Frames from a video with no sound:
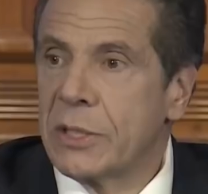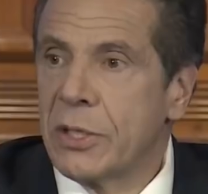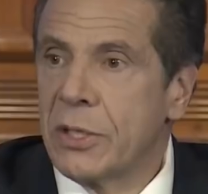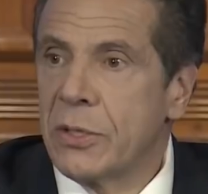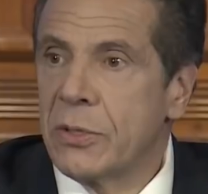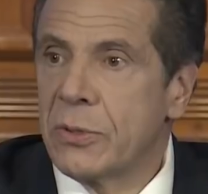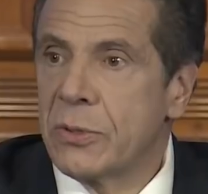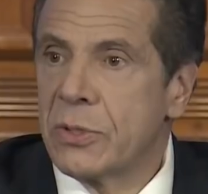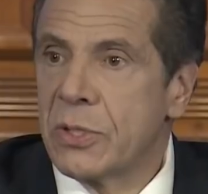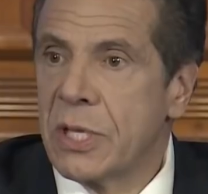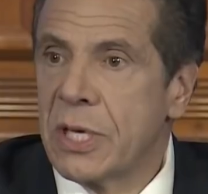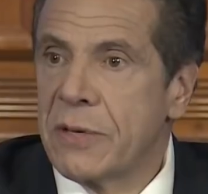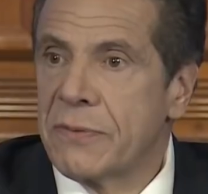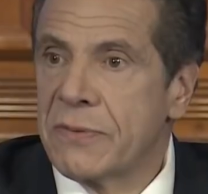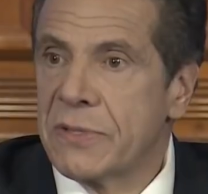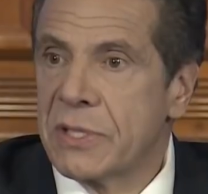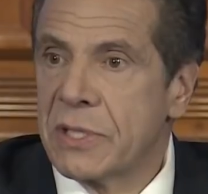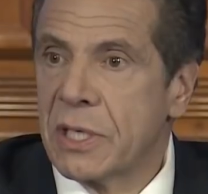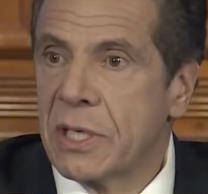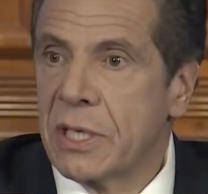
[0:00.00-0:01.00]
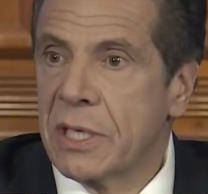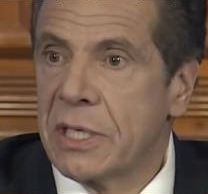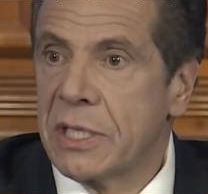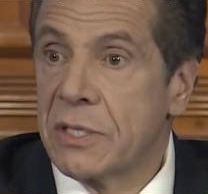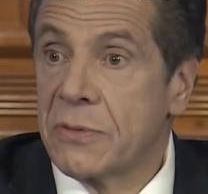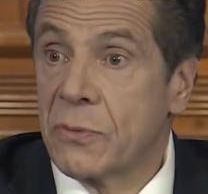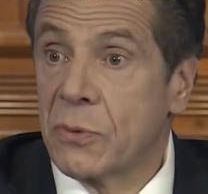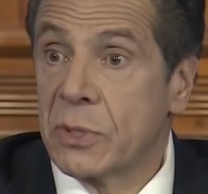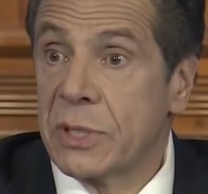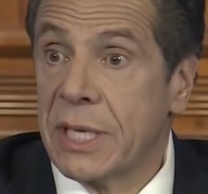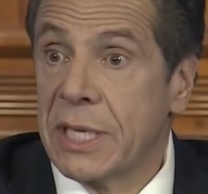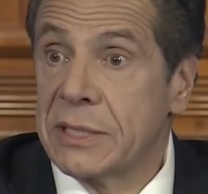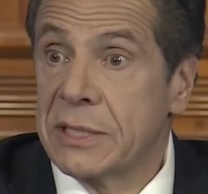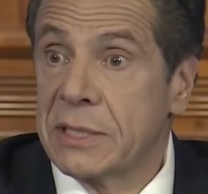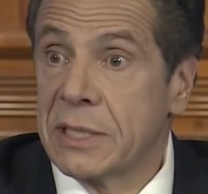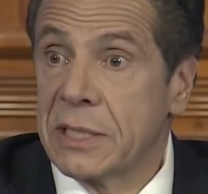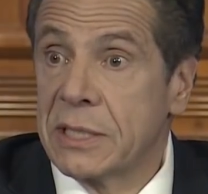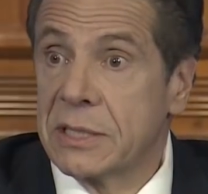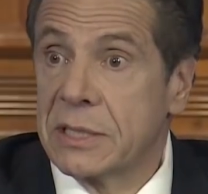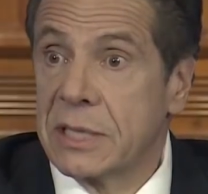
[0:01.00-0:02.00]
to use their facilities for
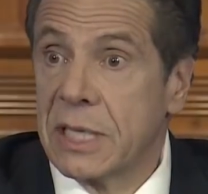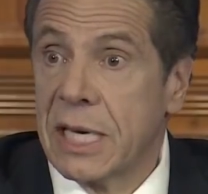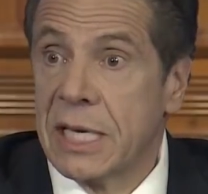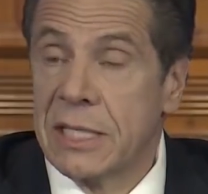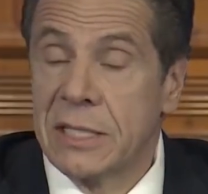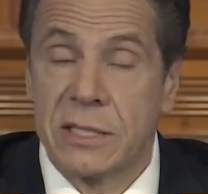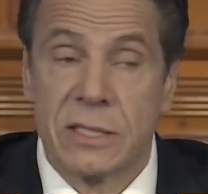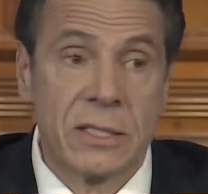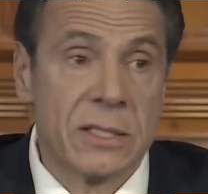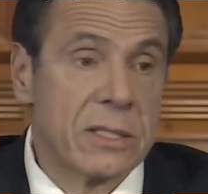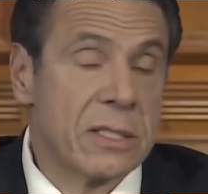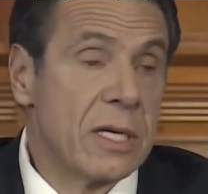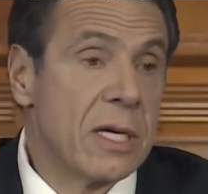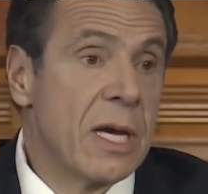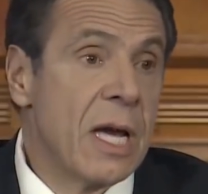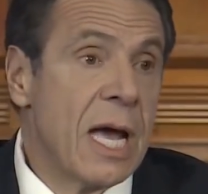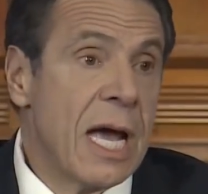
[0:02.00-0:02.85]
testing sites.